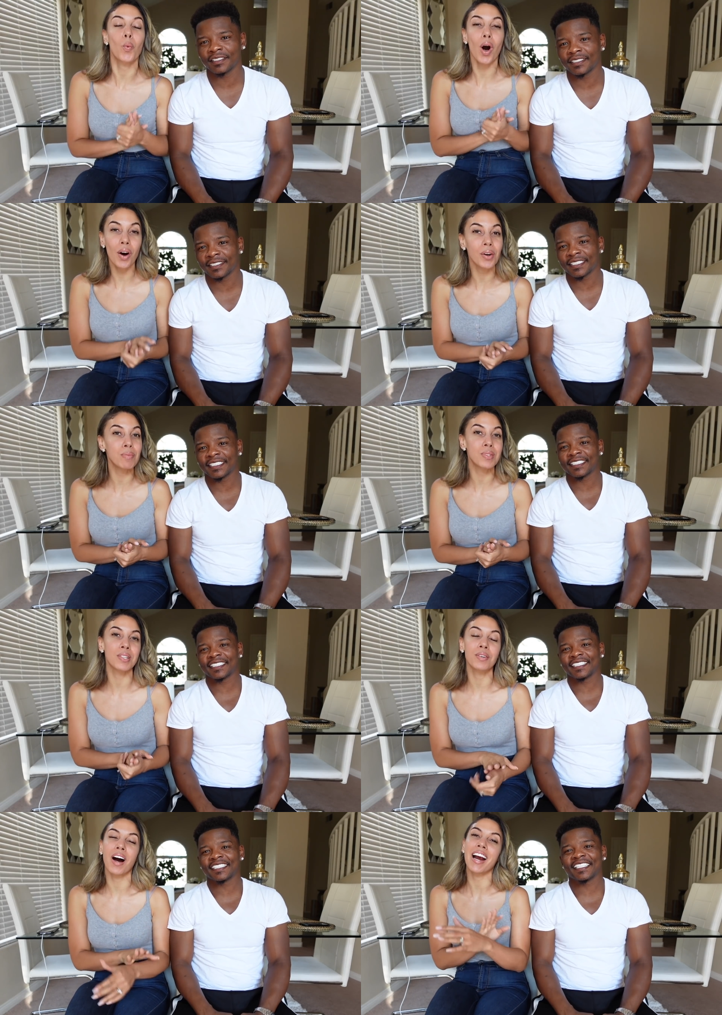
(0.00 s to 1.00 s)
Speaker 1: Welcome
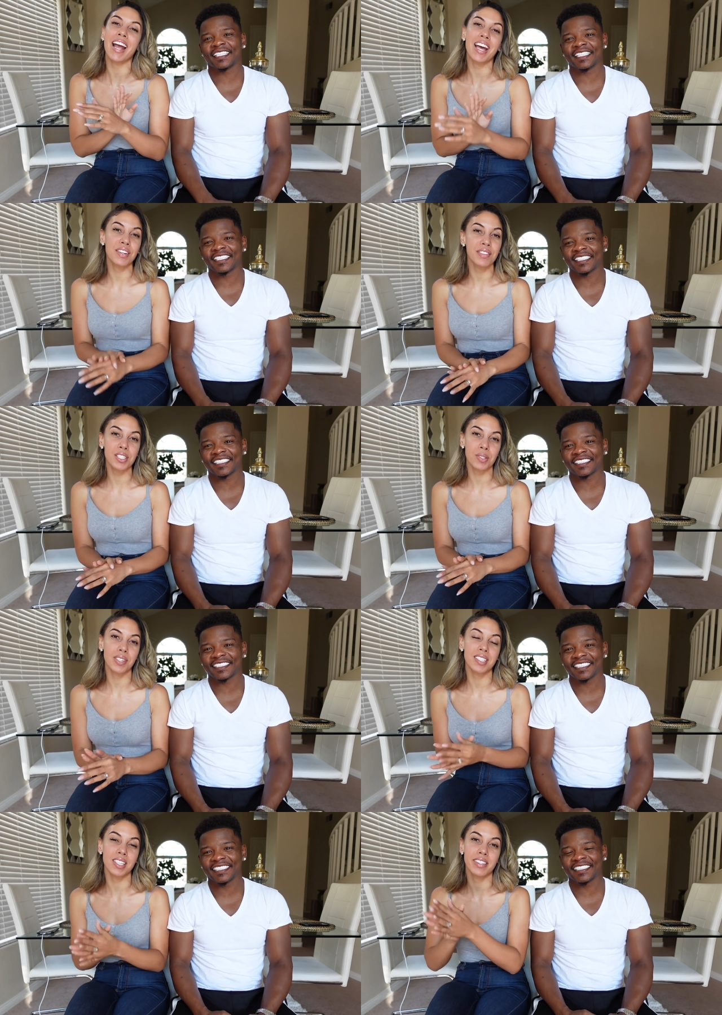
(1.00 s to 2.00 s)
to our
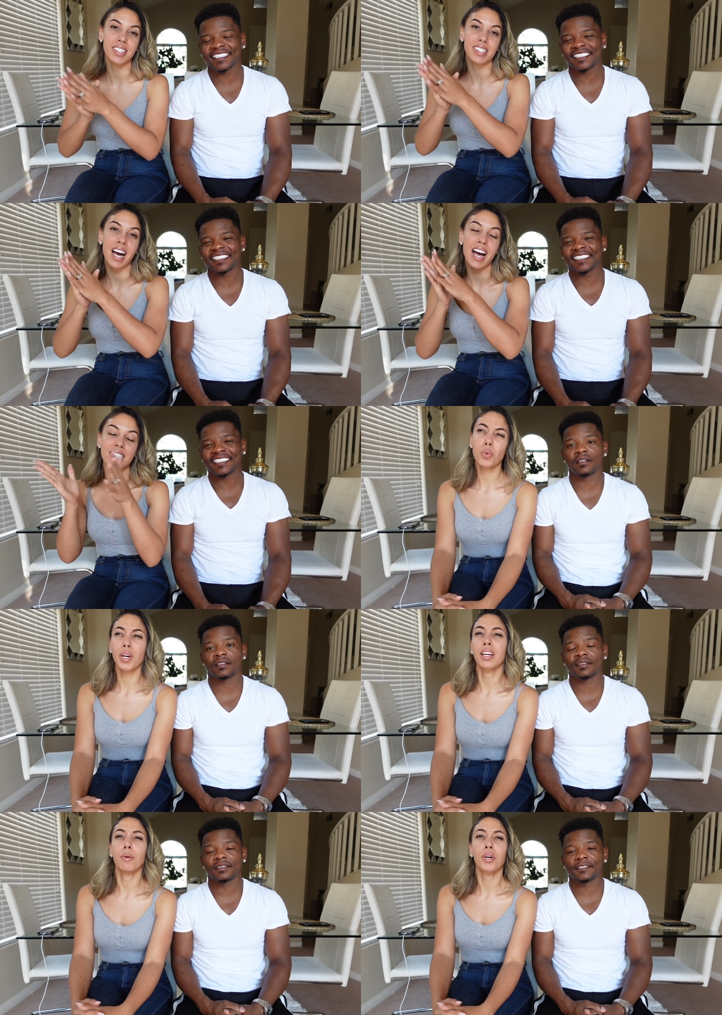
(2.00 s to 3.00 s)
anniversary series, guys.
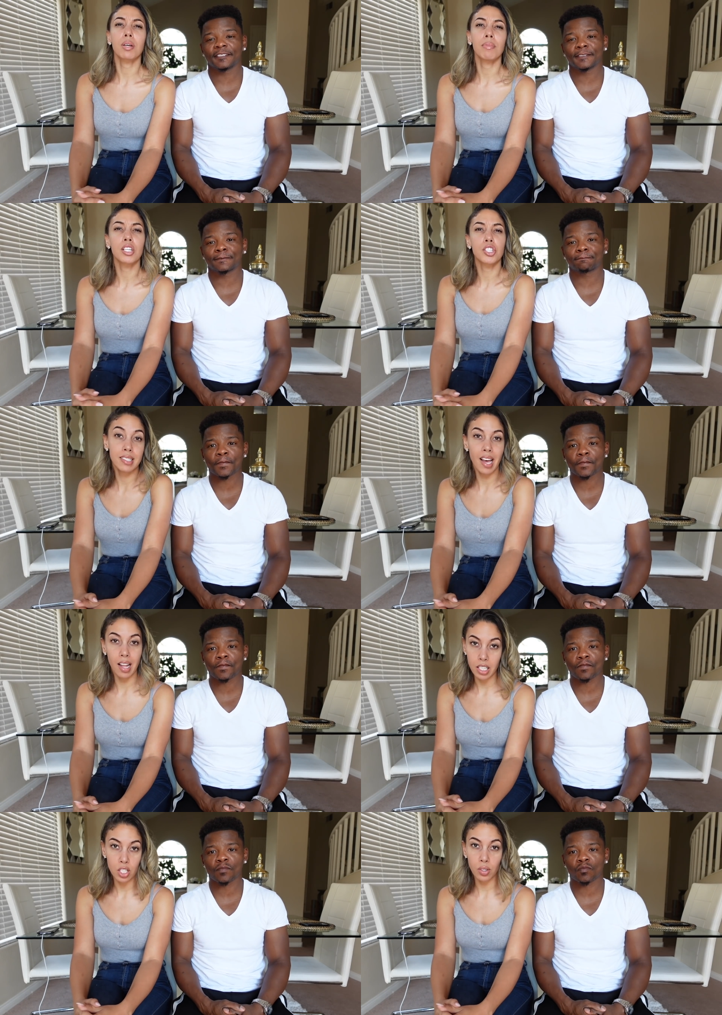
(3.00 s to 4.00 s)
We're gonna pretty much
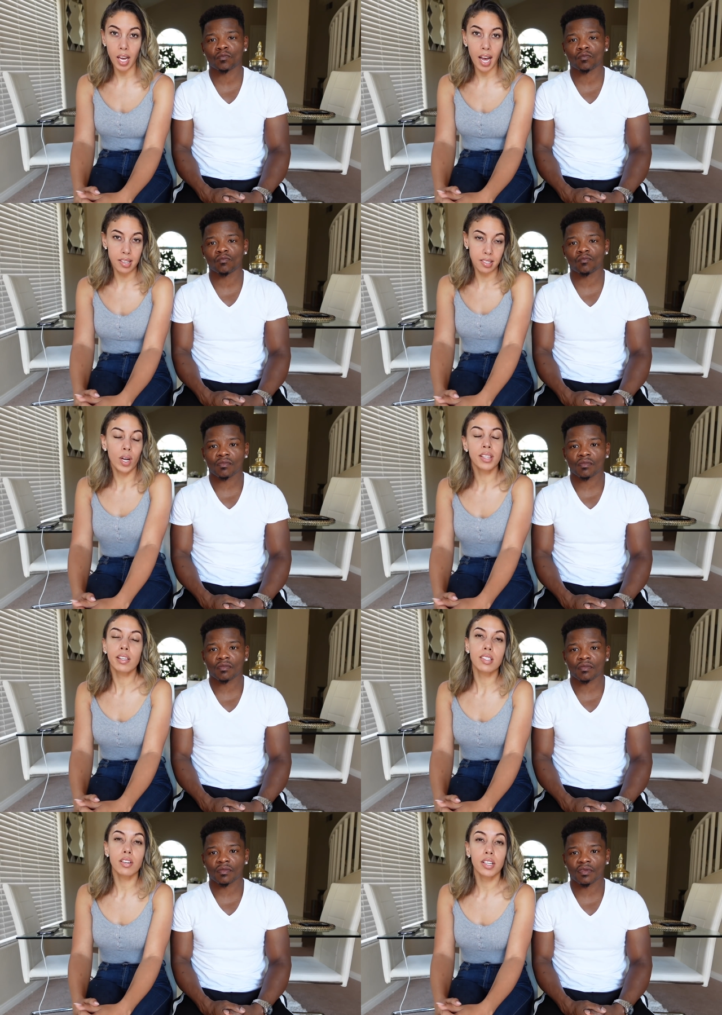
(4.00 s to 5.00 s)
telling you guys what
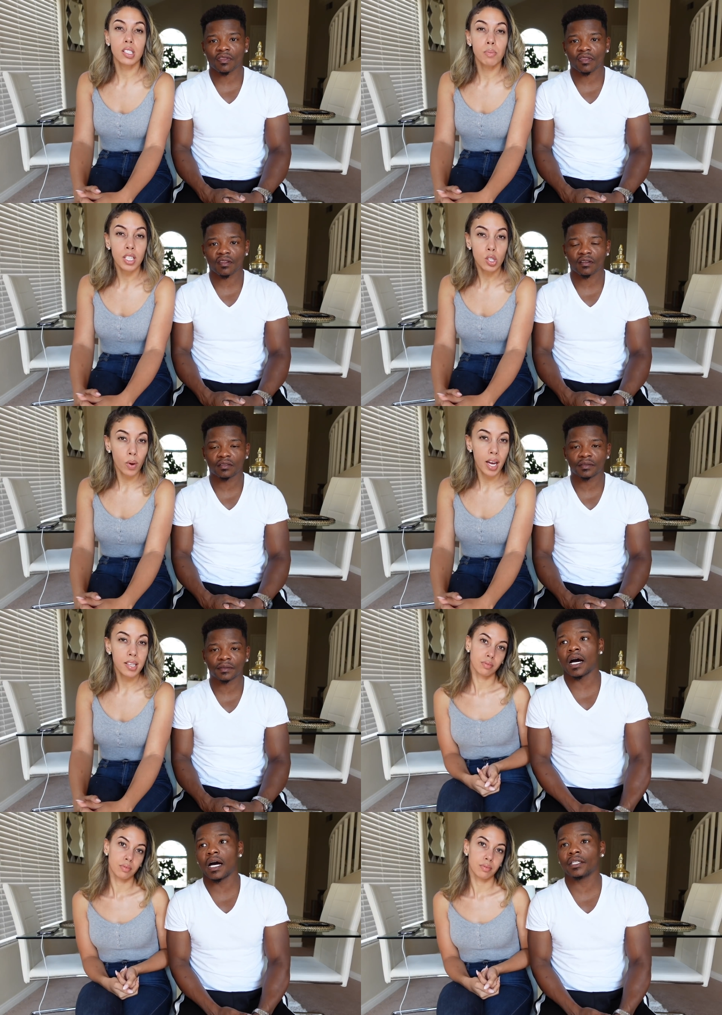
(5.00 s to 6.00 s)
these lyrics mean to
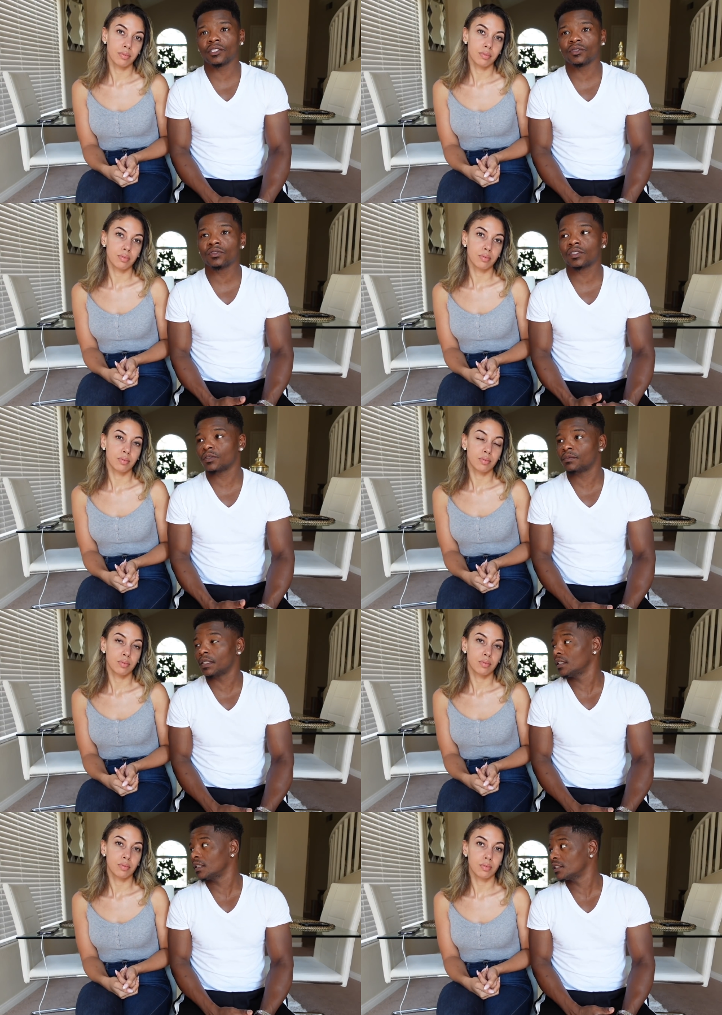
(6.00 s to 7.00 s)
us.
Speaker 2: I used to
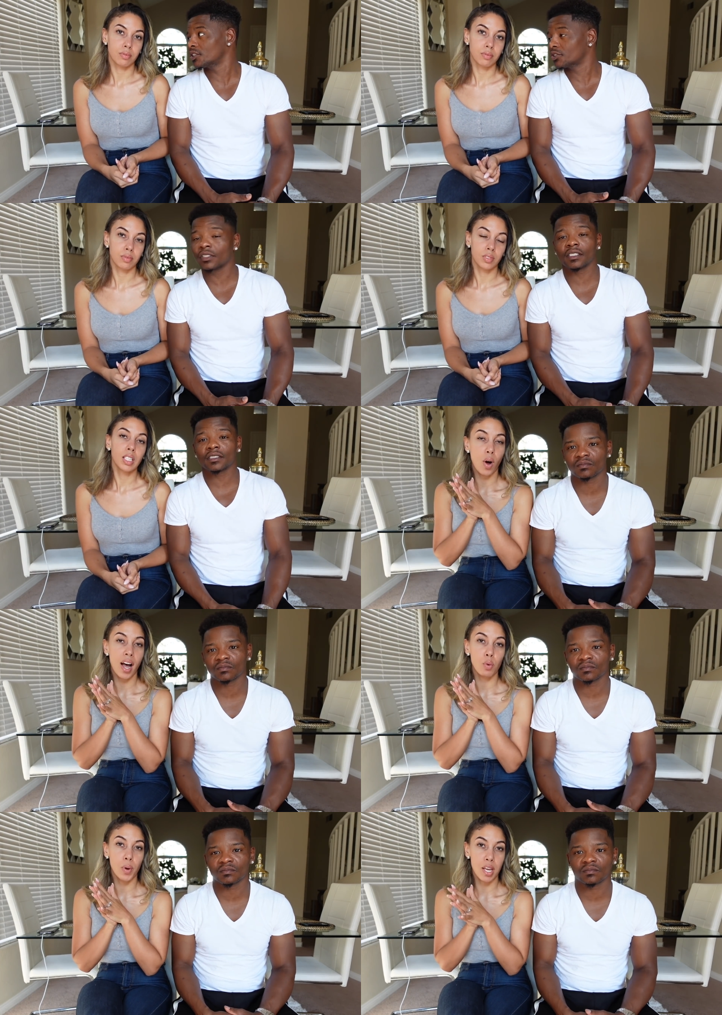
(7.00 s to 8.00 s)
be in the streets.
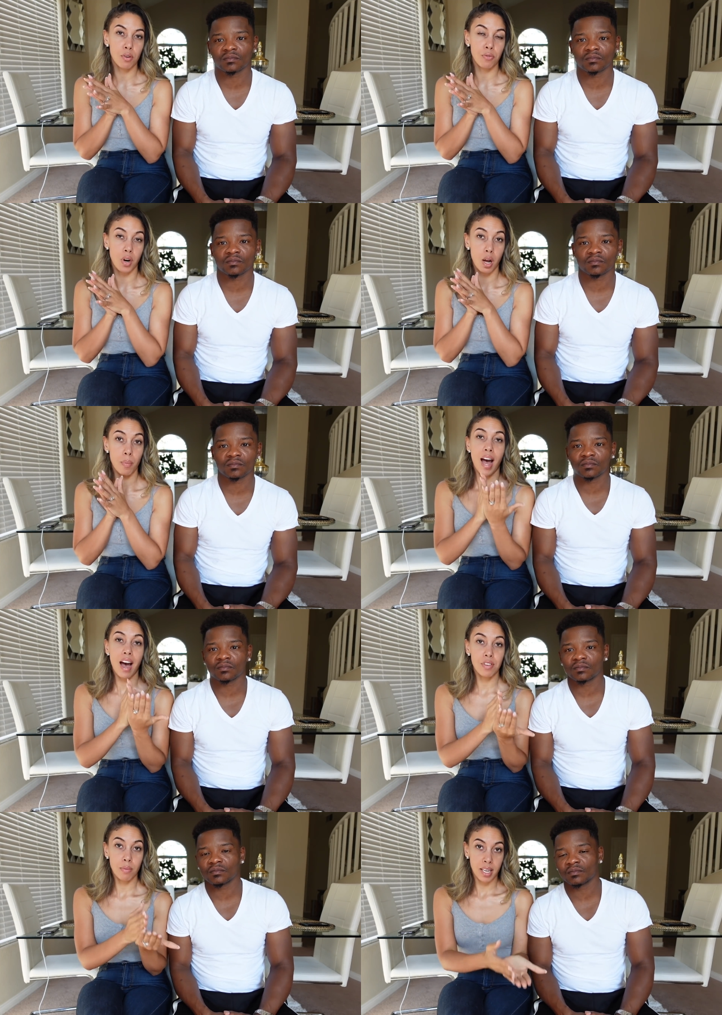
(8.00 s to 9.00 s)
Speaker 1: I went from
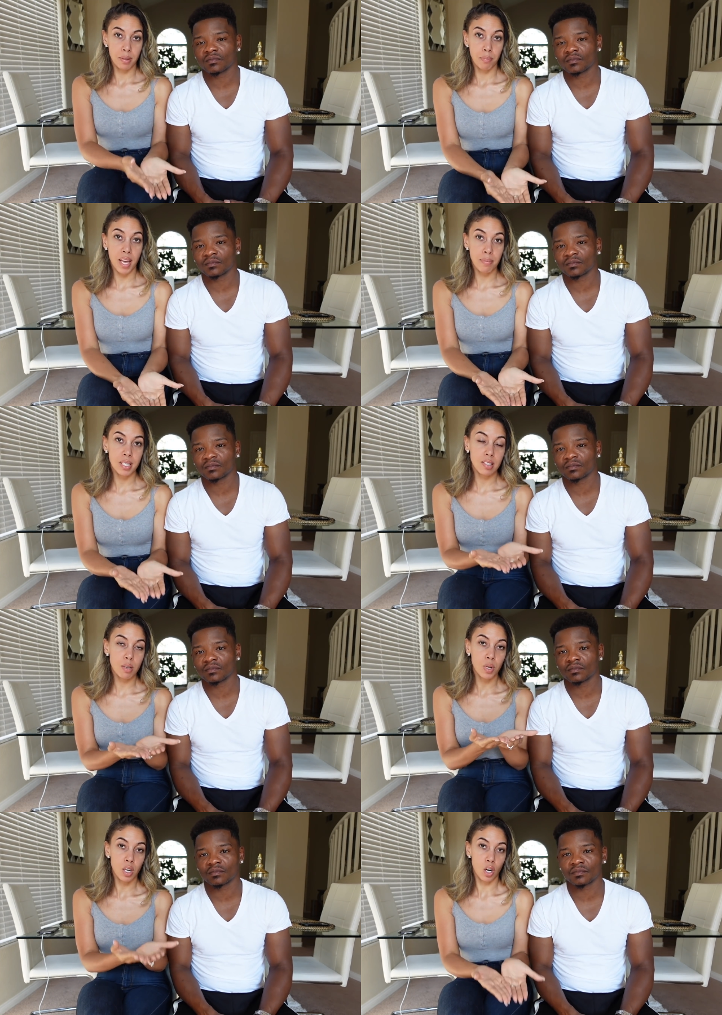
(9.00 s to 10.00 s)
having my baby
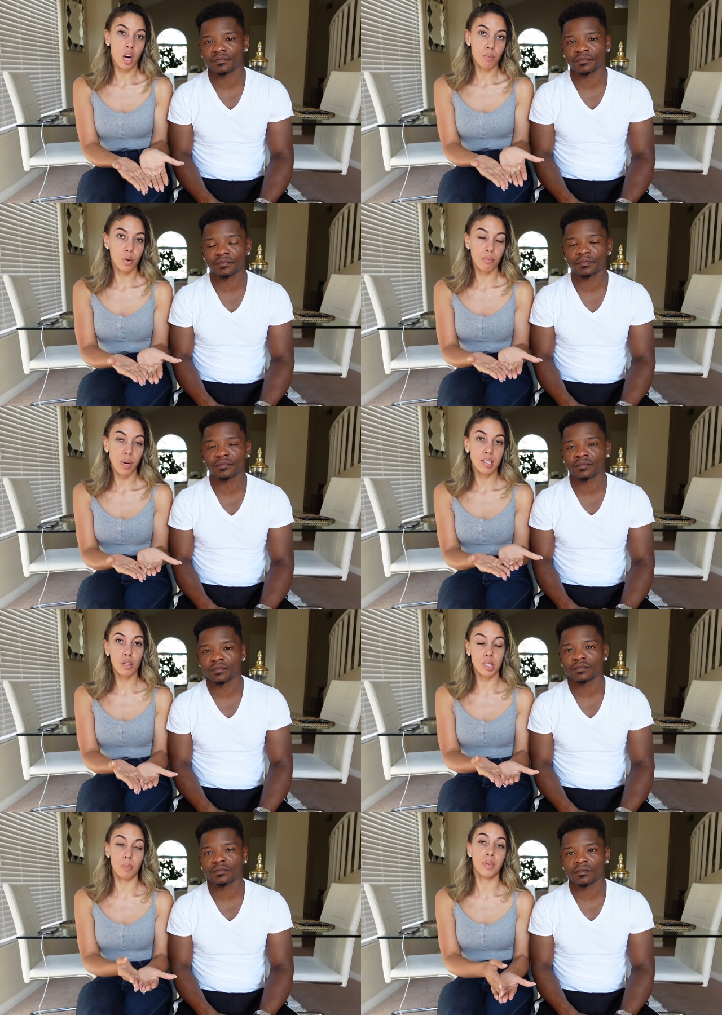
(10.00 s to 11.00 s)
sleep in a cardboard
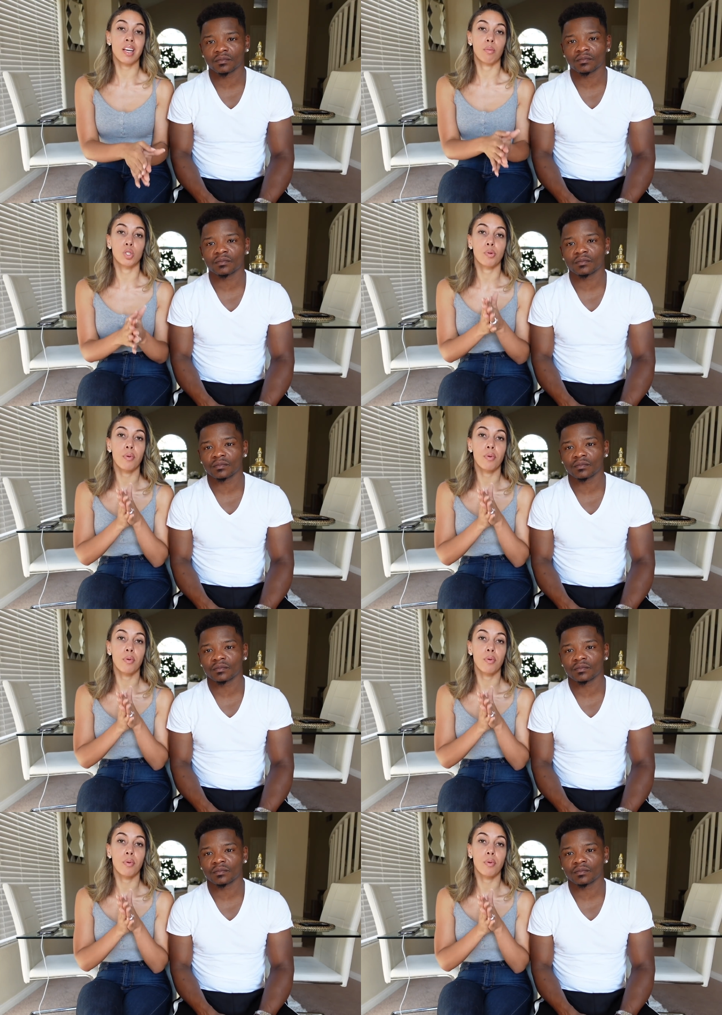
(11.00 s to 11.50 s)
box to being able to